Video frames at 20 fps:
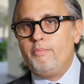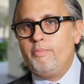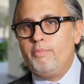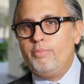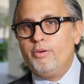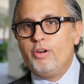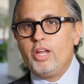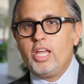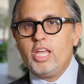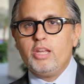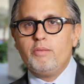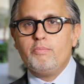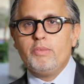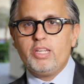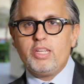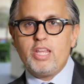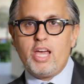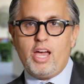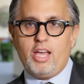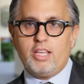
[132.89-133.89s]
brain
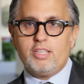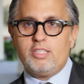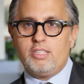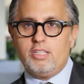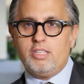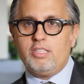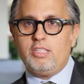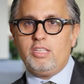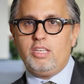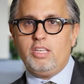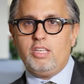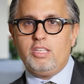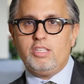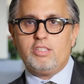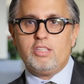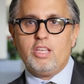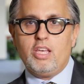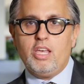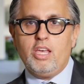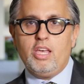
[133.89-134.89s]

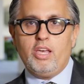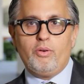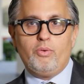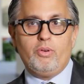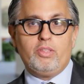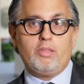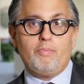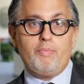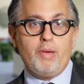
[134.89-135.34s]
metastases with the